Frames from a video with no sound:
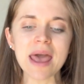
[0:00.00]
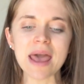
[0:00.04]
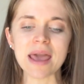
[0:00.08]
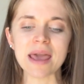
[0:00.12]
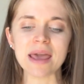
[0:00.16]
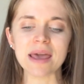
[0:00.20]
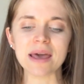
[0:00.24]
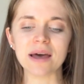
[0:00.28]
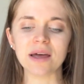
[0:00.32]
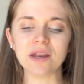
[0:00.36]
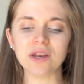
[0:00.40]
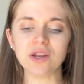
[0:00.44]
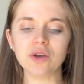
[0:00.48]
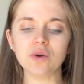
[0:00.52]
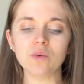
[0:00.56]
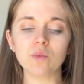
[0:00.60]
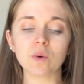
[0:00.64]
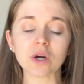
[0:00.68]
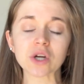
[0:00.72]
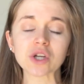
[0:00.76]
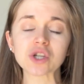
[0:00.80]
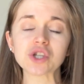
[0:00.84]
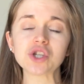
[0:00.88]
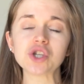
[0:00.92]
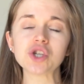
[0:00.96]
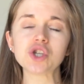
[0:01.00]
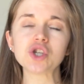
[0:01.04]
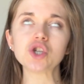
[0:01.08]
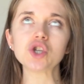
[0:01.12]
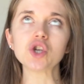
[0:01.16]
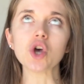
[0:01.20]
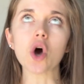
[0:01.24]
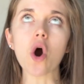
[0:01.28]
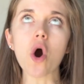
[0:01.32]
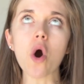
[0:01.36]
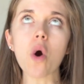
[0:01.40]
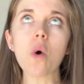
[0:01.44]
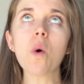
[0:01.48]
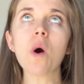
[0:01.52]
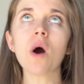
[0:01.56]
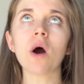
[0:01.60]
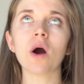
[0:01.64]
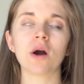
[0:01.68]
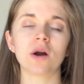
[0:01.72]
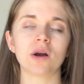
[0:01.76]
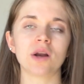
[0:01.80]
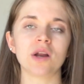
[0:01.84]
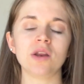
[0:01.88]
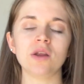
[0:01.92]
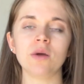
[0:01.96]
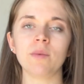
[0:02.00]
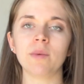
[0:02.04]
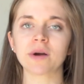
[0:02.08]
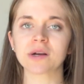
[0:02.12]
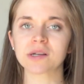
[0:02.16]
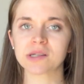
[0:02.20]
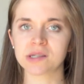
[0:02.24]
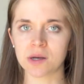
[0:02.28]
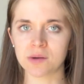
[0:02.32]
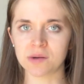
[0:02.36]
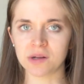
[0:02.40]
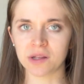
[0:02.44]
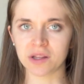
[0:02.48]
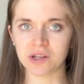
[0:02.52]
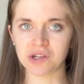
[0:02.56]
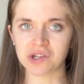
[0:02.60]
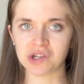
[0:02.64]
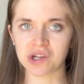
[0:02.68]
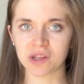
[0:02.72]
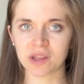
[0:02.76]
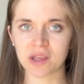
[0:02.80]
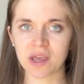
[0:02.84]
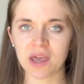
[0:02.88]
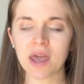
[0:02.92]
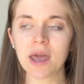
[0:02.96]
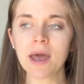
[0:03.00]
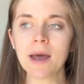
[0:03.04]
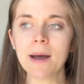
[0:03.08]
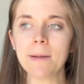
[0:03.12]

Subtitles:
And you work so hard and you work so diligently